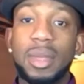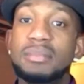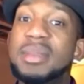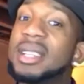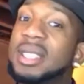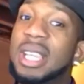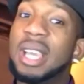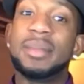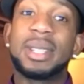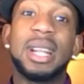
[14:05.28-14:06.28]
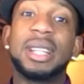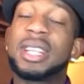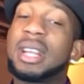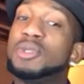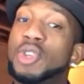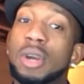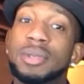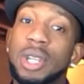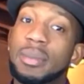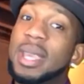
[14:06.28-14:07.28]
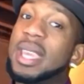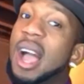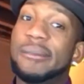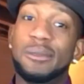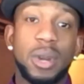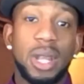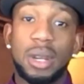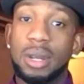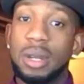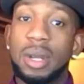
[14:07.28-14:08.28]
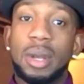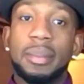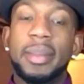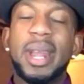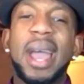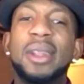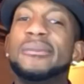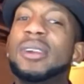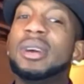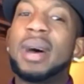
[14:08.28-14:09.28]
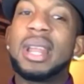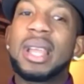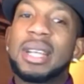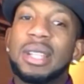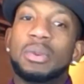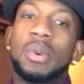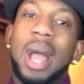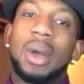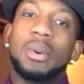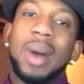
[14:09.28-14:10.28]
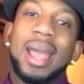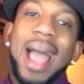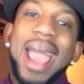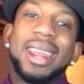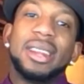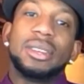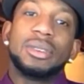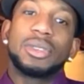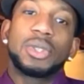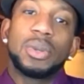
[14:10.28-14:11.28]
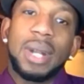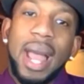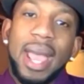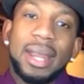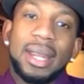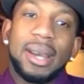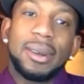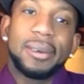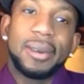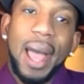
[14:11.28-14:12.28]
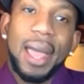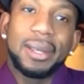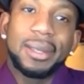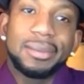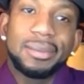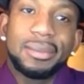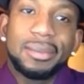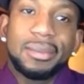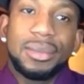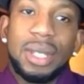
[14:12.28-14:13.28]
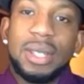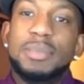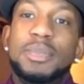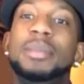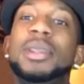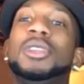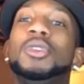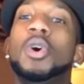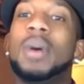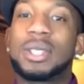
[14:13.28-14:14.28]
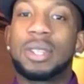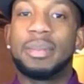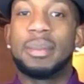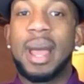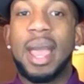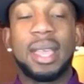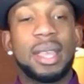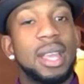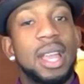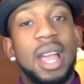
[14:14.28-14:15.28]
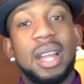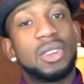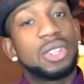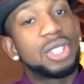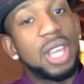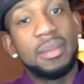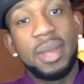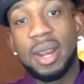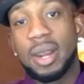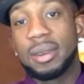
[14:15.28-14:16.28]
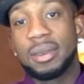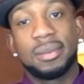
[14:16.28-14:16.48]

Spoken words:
Me tell the teacher, I'm straight up, say, yo, me can't afford it, I don't for nobody because why hiding the truth? Like they're gonna like people need to know what's up. I'm like, just came here,